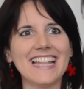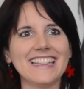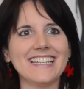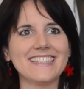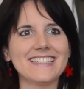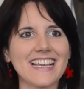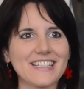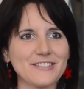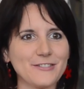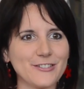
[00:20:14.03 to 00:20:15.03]
and the
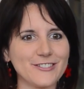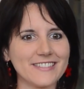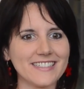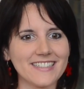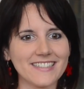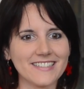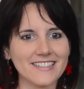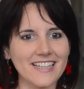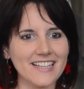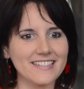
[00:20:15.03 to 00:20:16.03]
saxophone
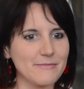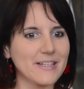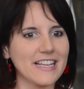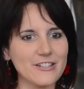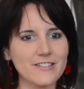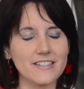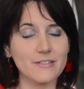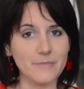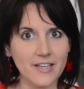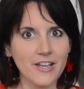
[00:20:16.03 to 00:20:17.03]
uh, examiner said
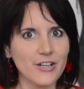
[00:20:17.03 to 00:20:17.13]
to me,